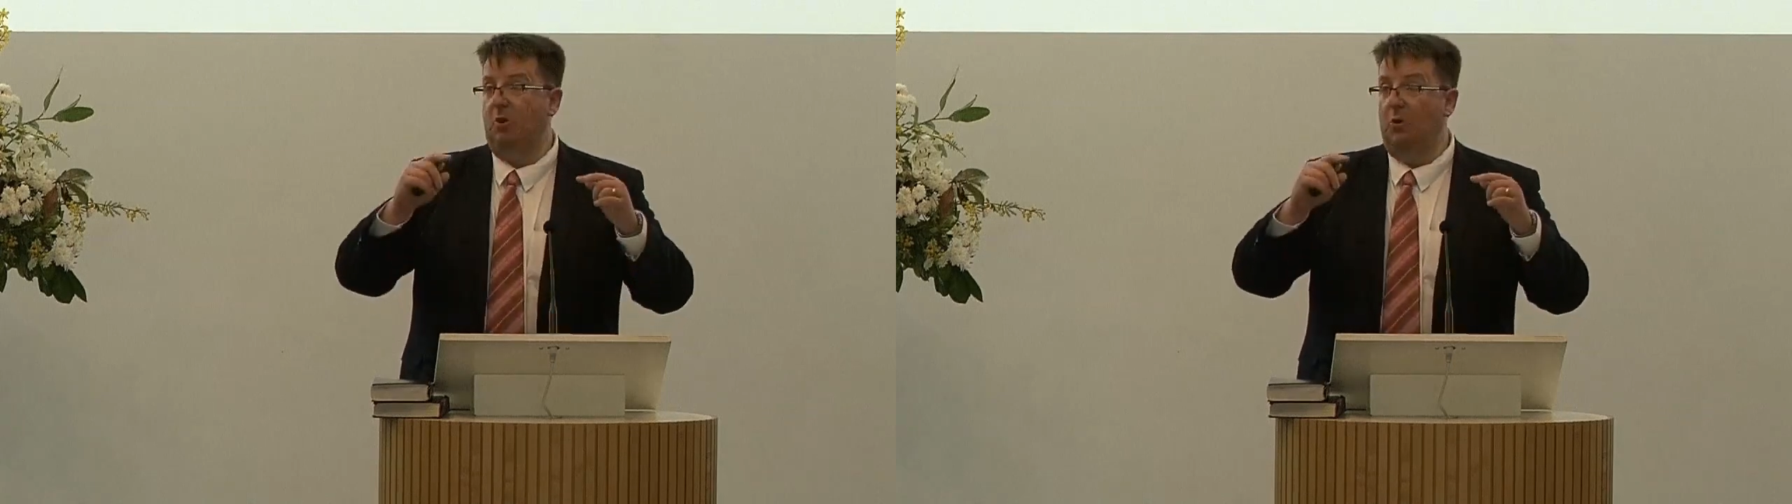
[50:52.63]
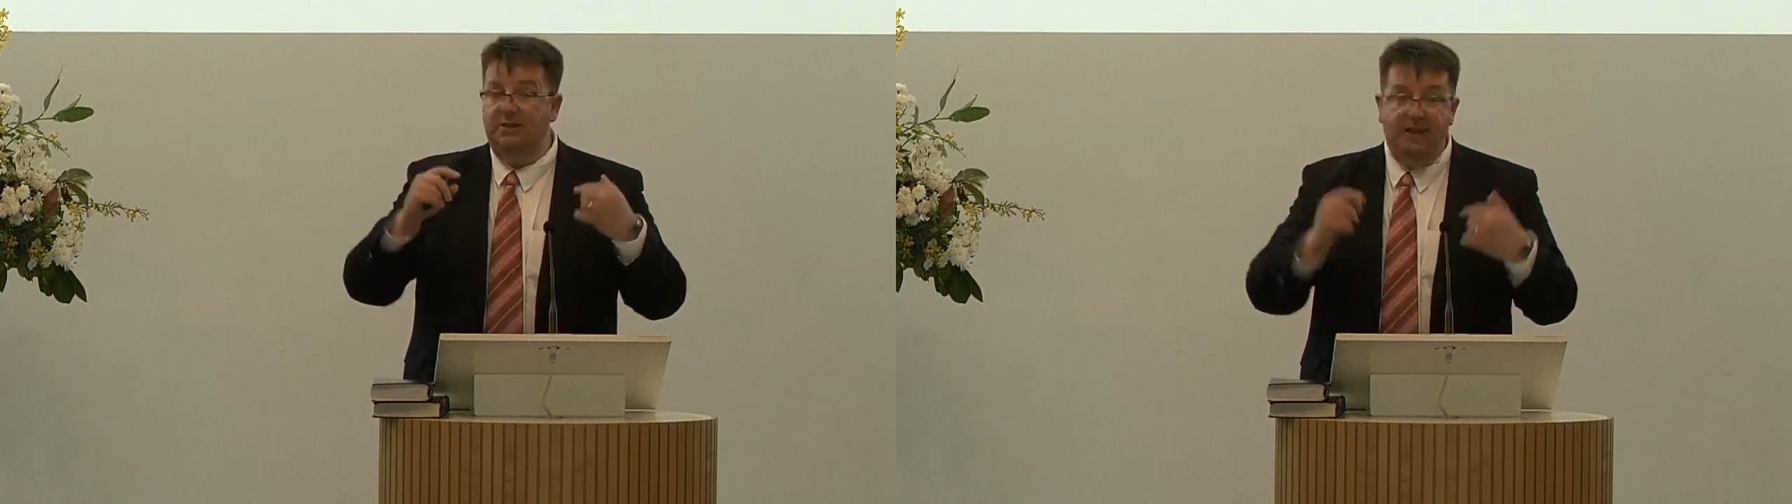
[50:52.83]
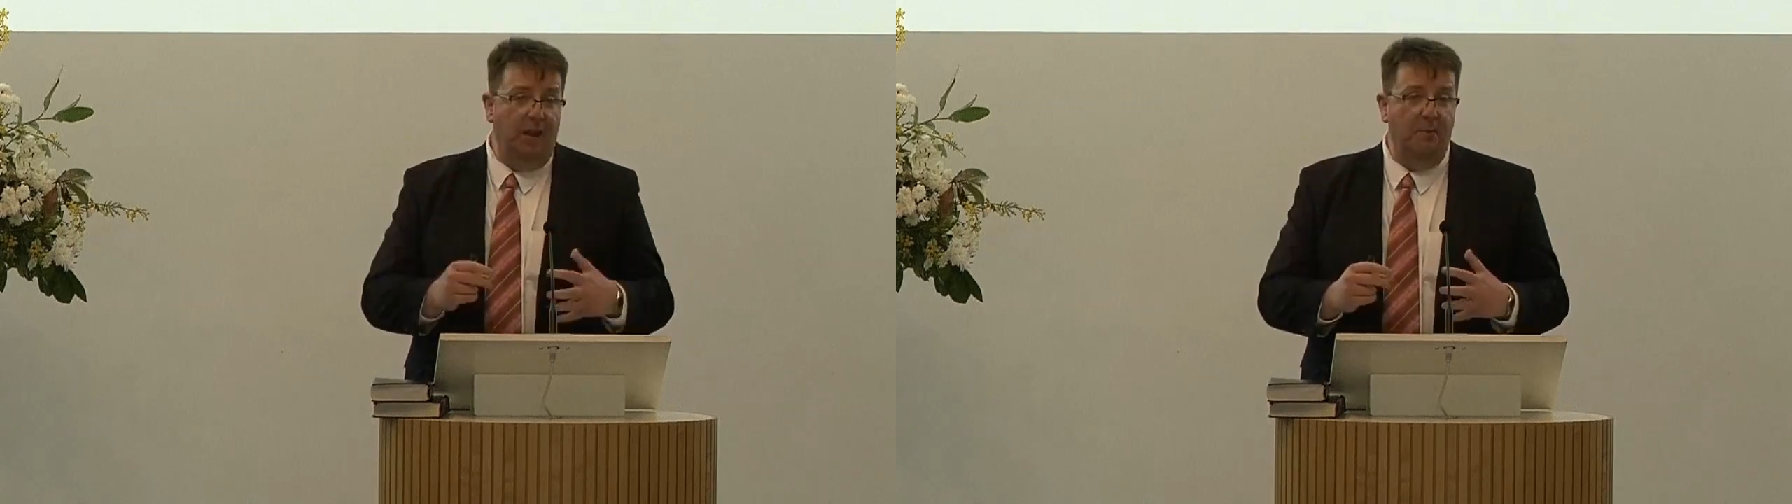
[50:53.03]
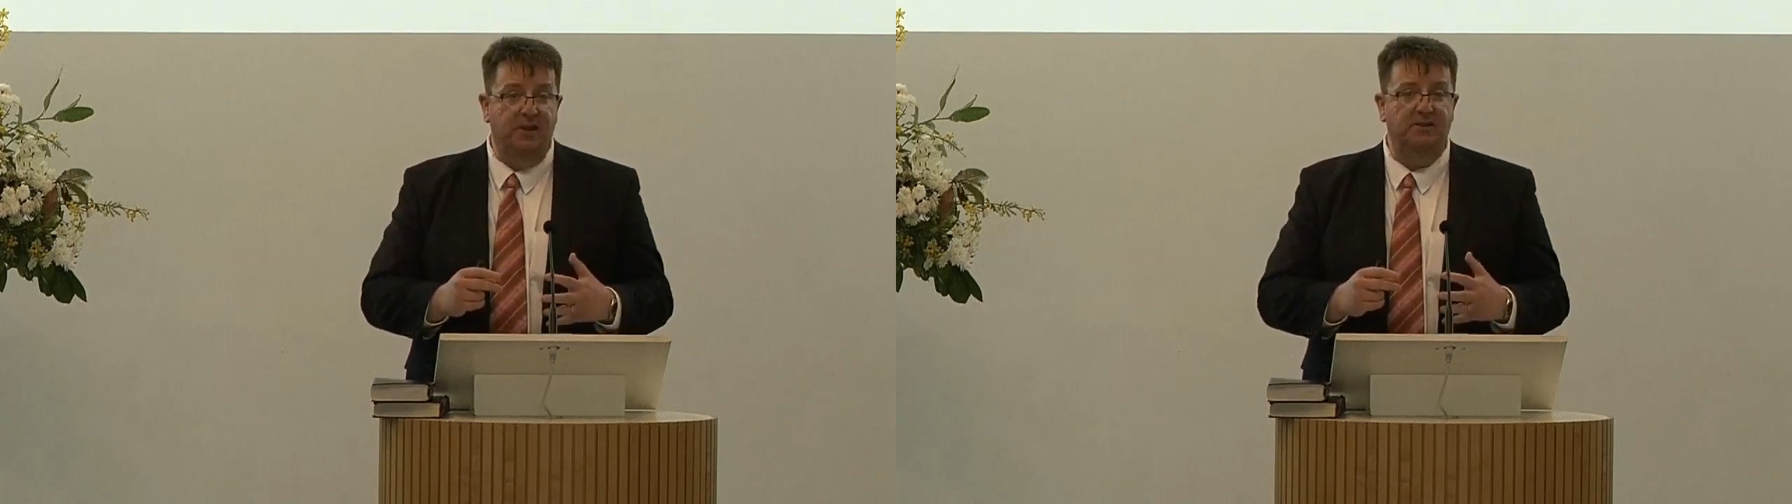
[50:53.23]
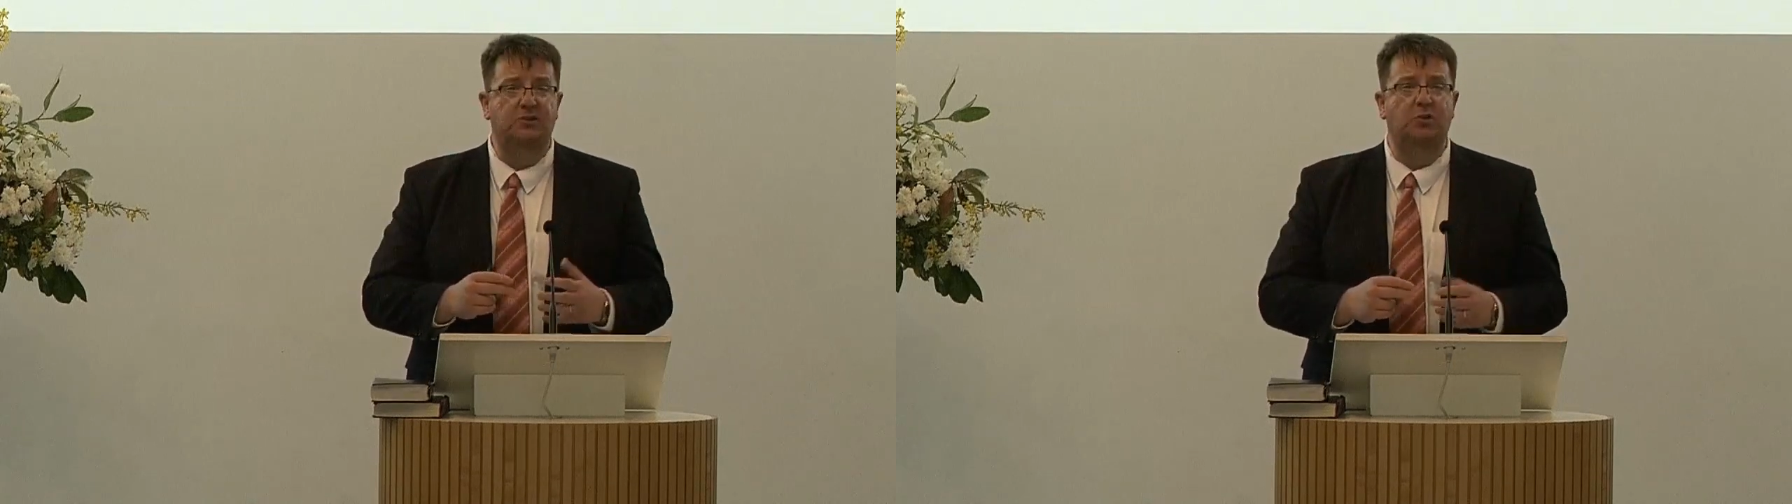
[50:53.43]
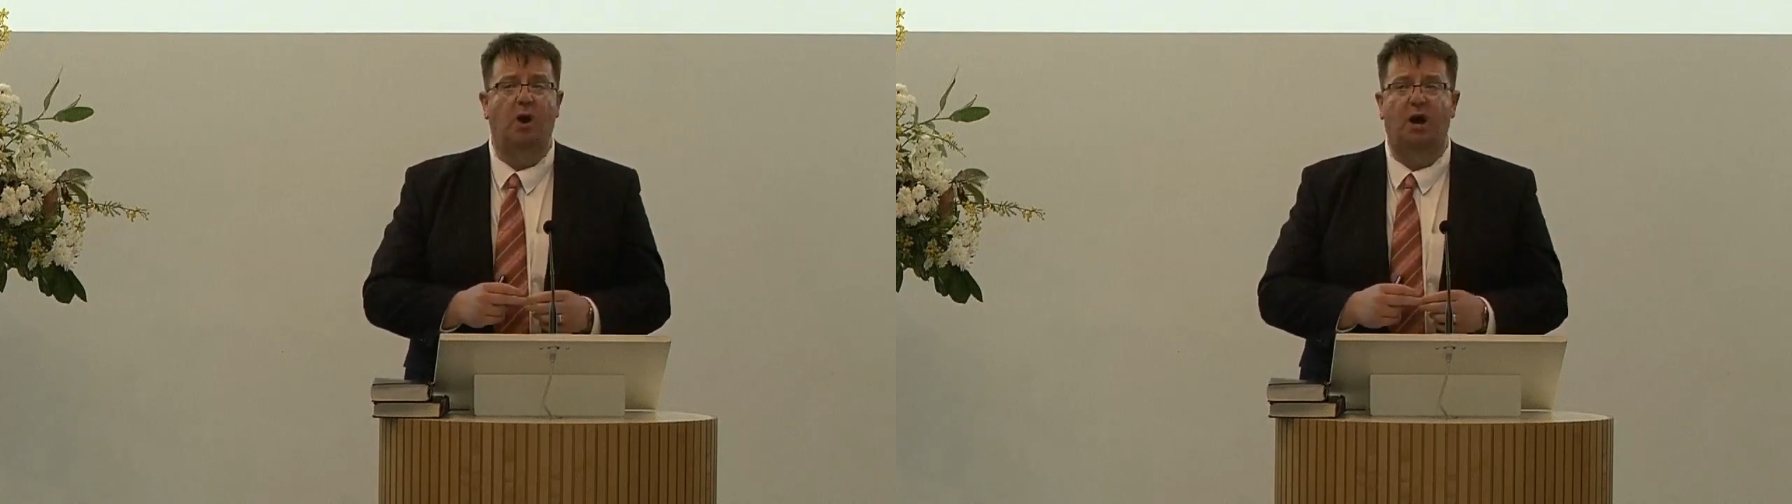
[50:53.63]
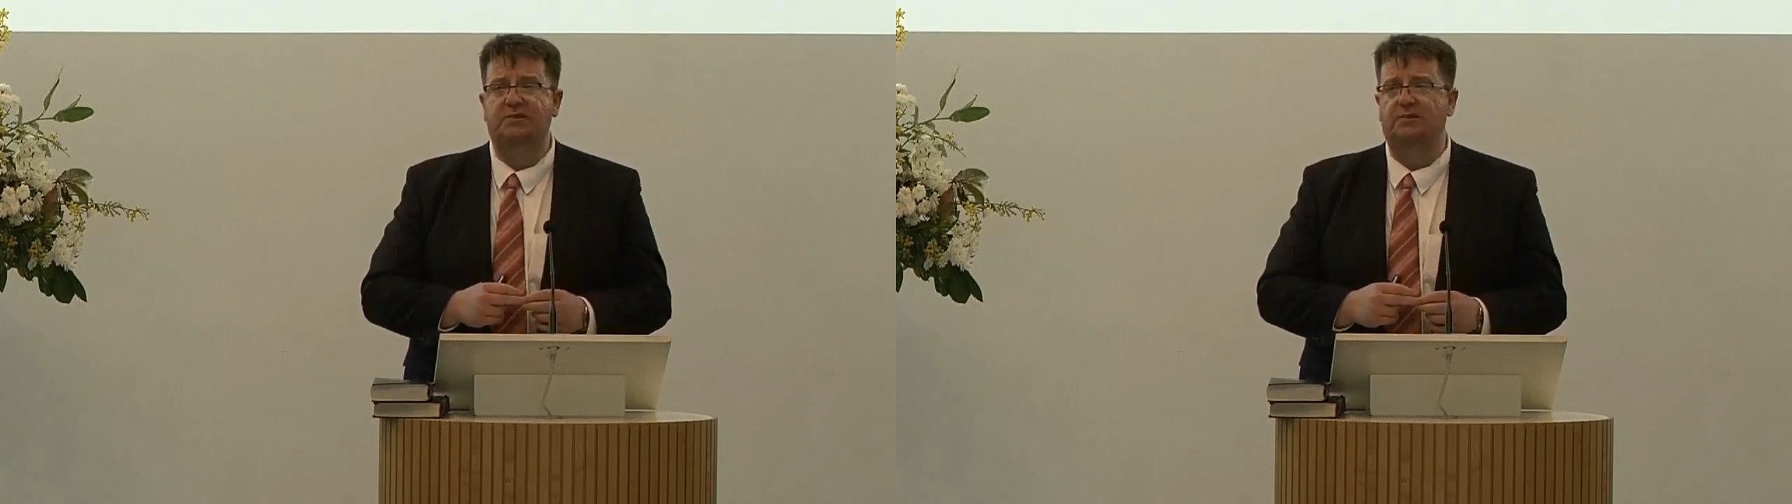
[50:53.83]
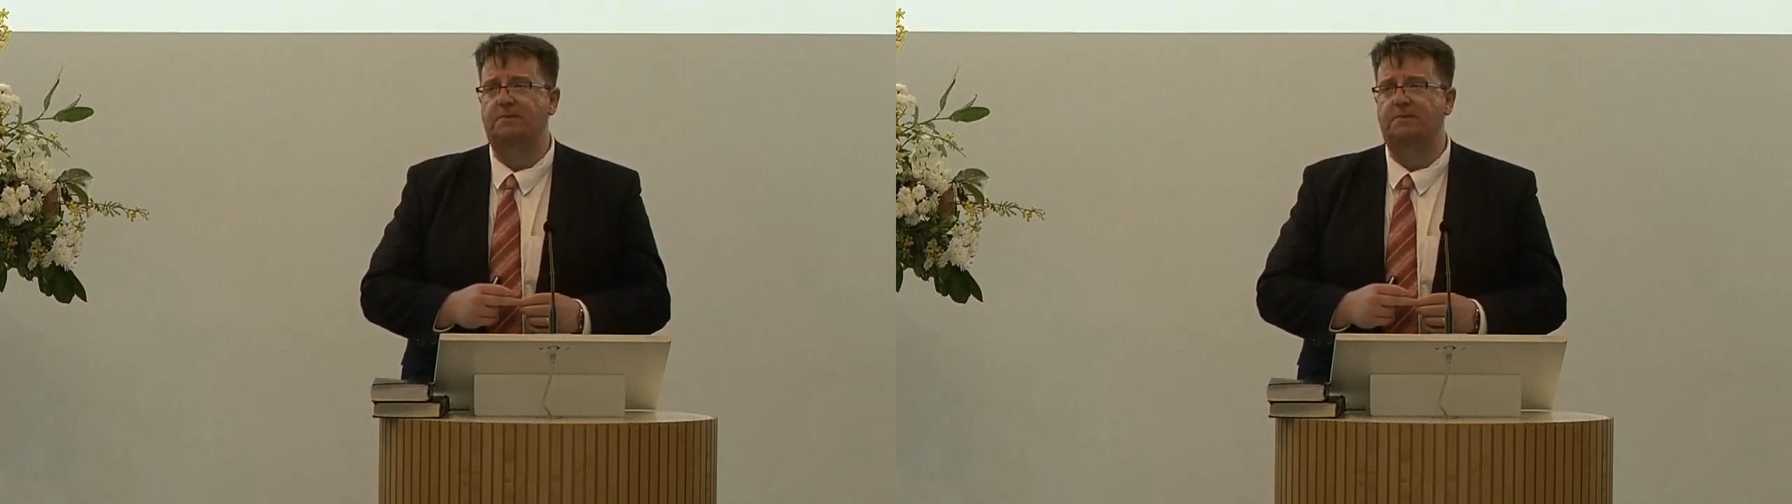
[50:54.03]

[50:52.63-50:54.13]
a daily basis to us.